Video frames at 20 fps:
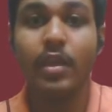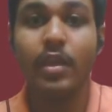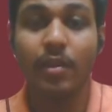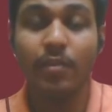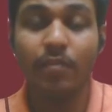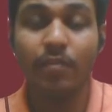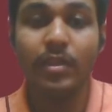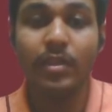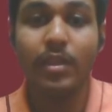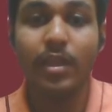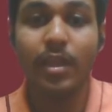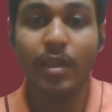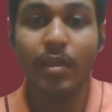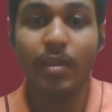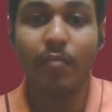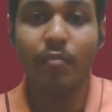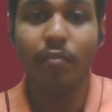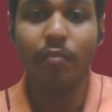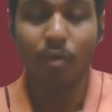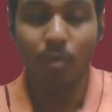if they
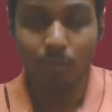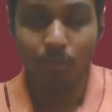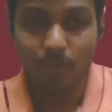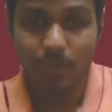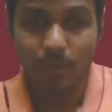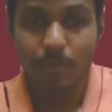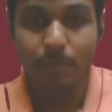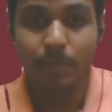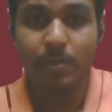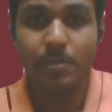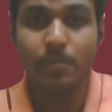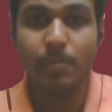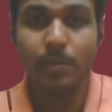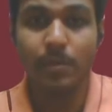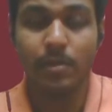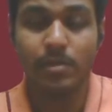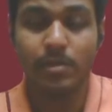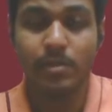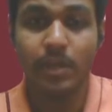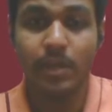follow these
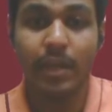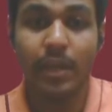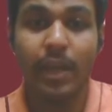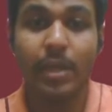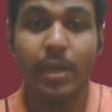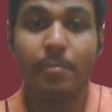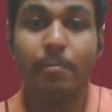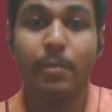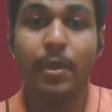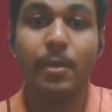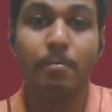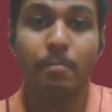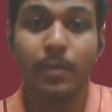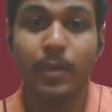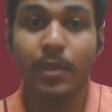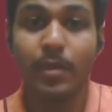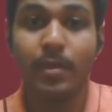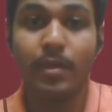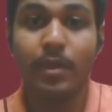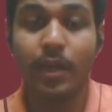principles, it might
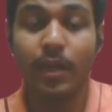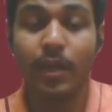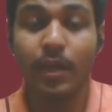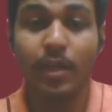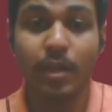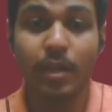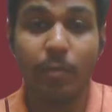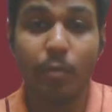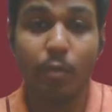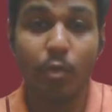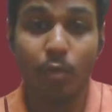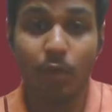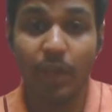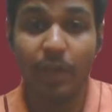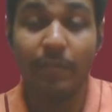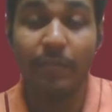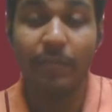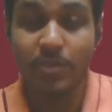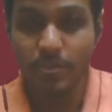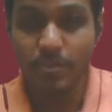be running in a more
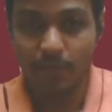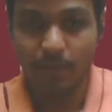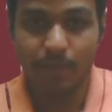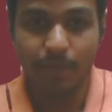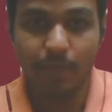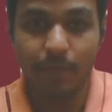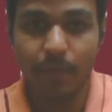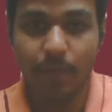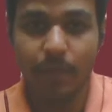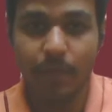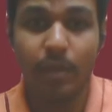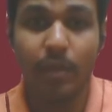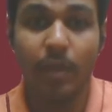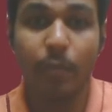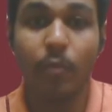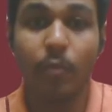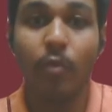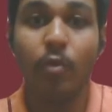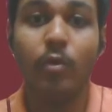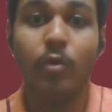efficient way, in a
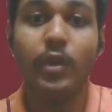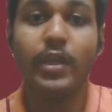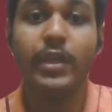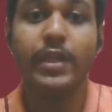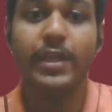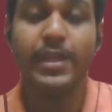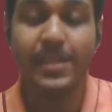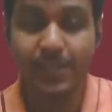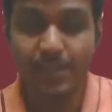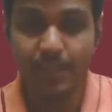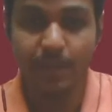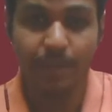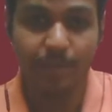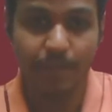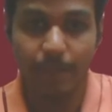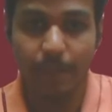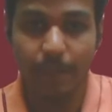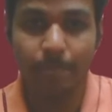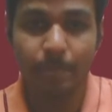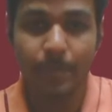more easier way.